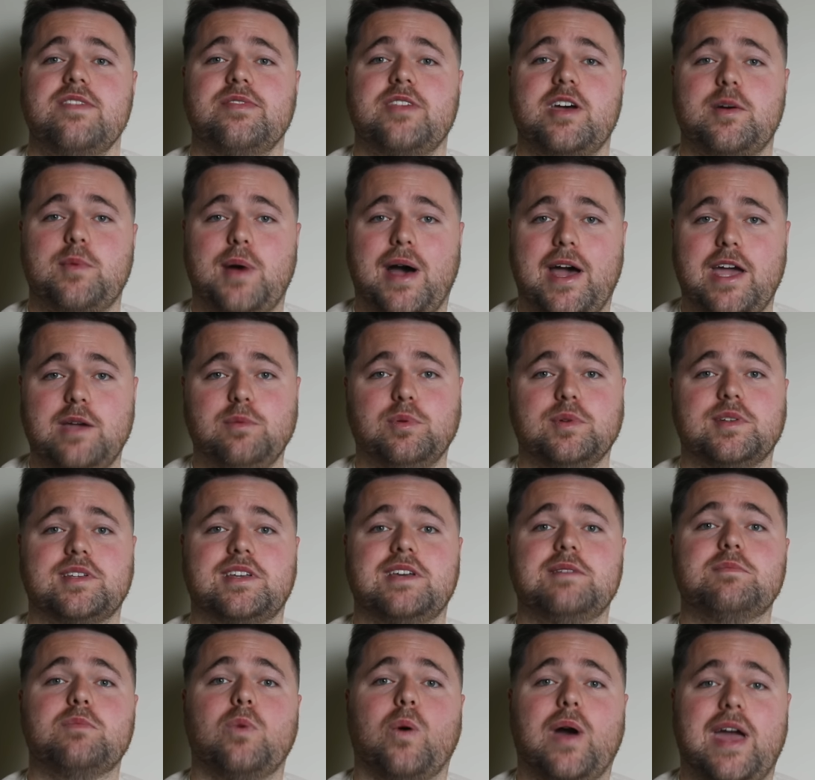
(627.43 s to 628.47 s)
they were able to
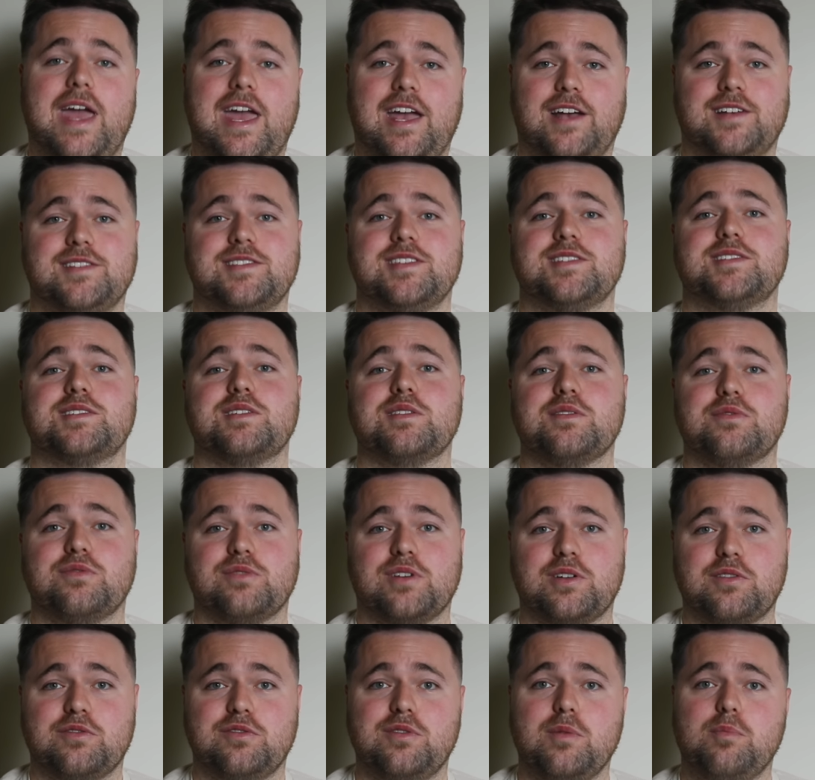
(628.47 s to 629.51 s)
get more access to the
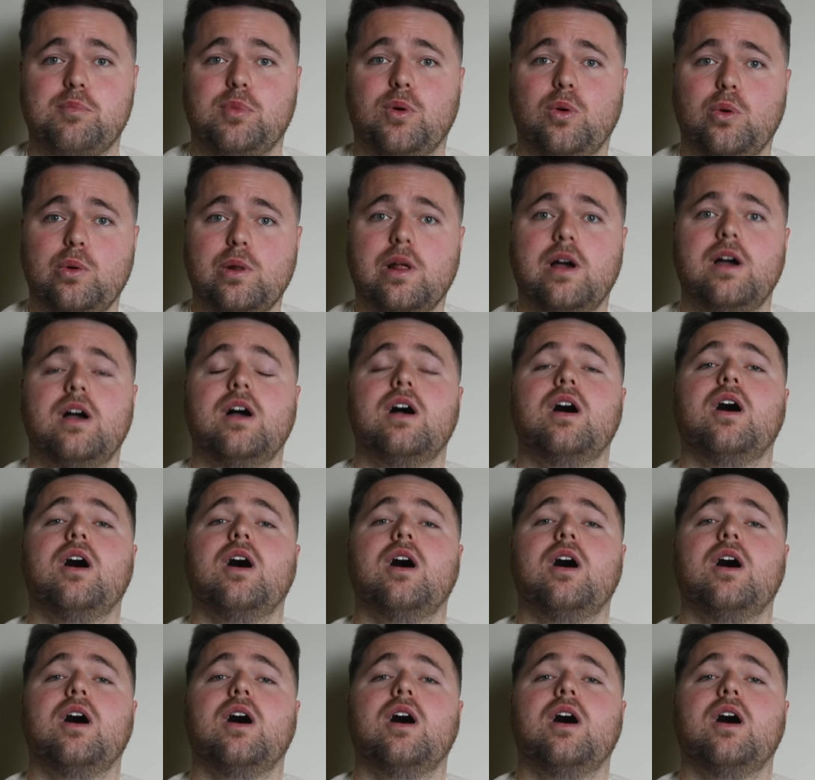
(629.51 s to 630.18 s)
front football,